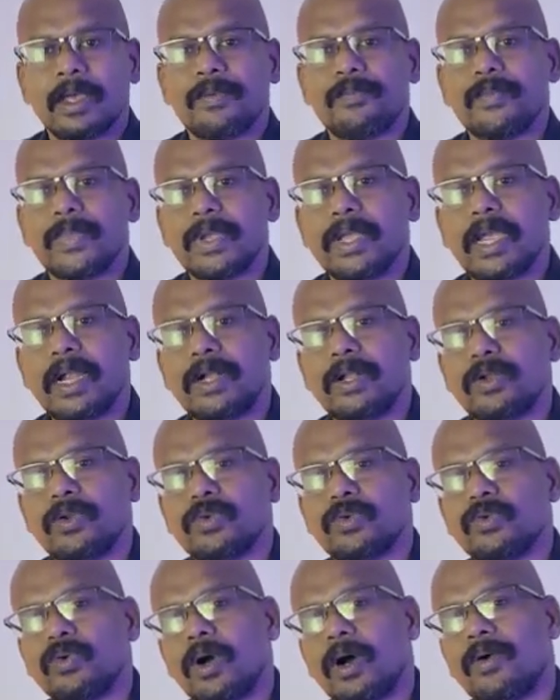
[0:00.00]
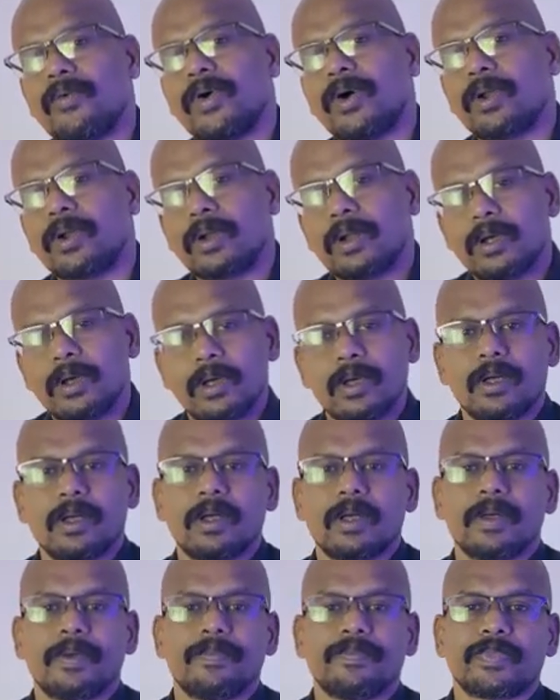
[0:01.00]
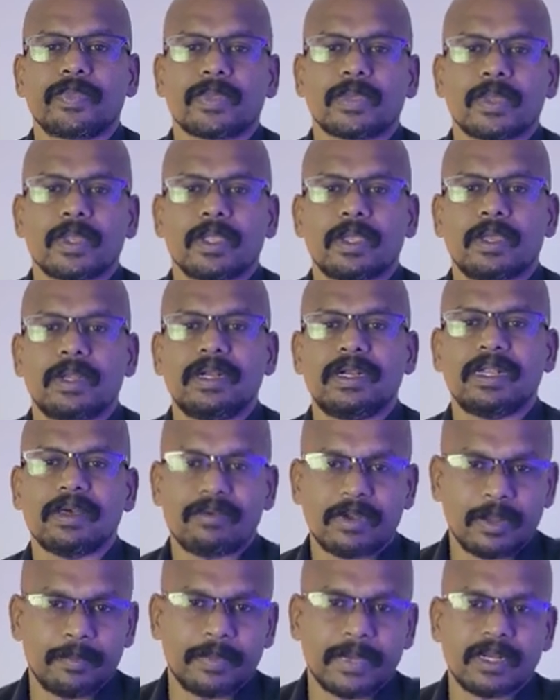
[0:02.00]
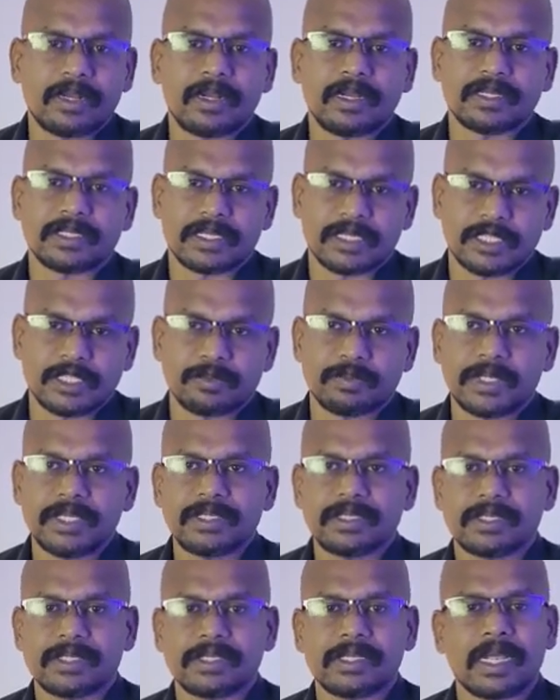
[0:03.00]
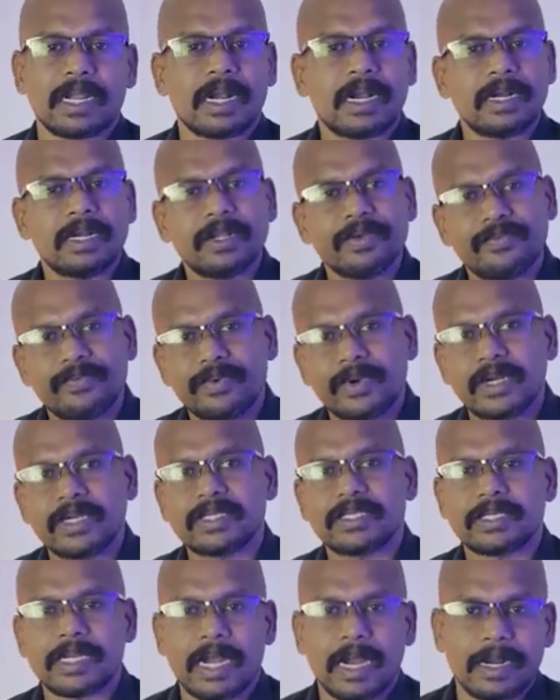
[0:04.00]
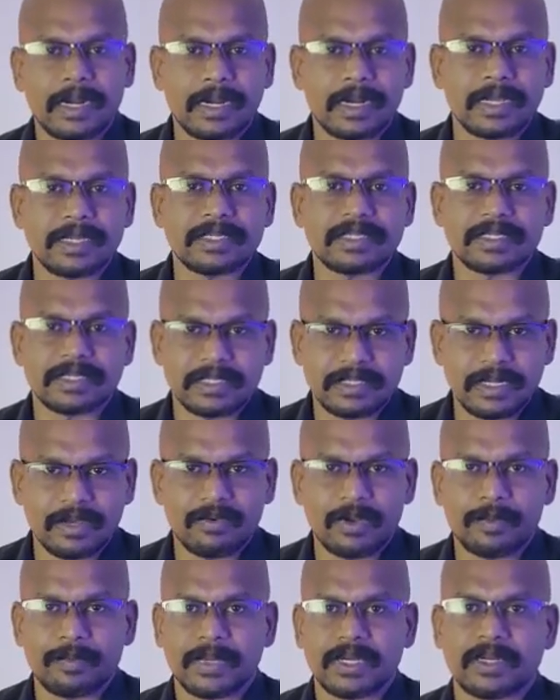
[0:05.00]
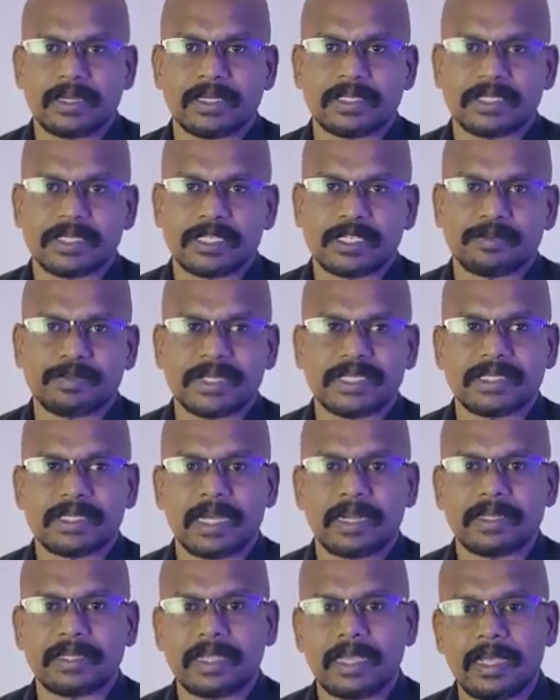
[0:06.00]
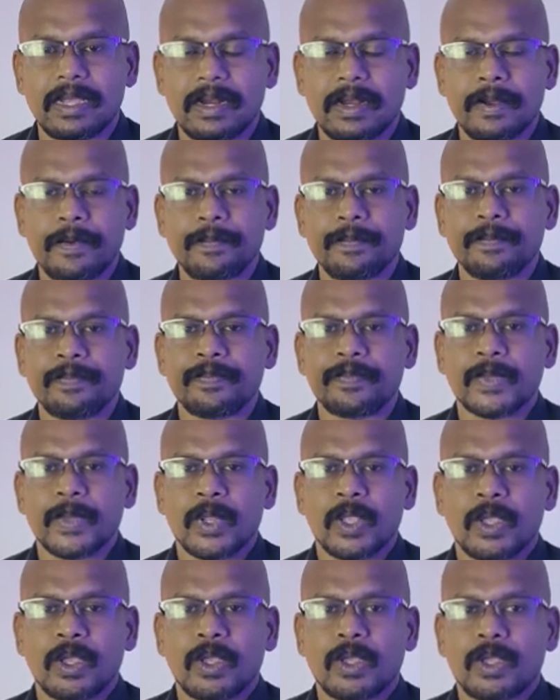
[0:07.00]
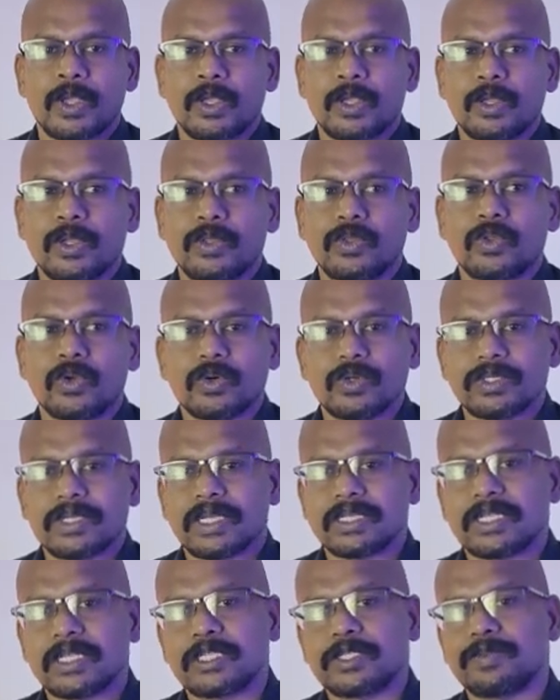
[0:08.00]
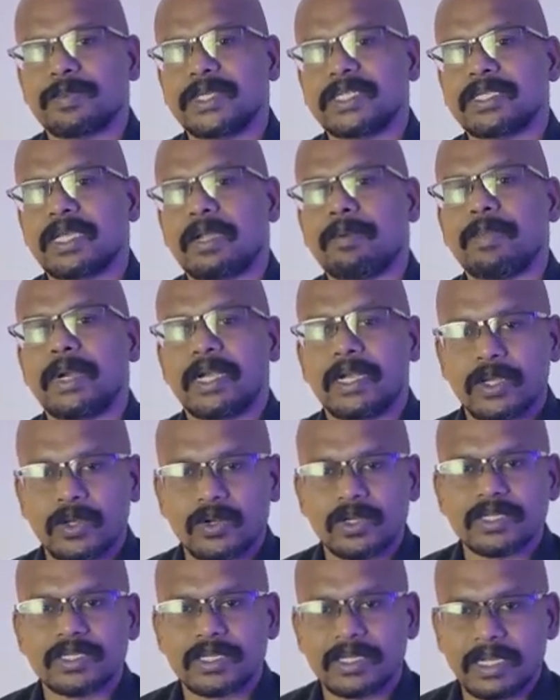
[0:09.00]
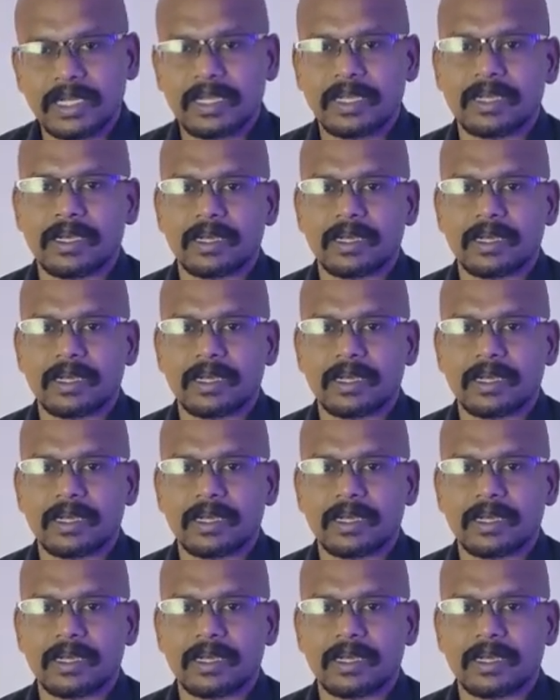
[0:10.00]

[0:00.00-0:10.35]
we get into our developmental assessments. There are different standardized developmental assessments are there. Those assessments are meticulously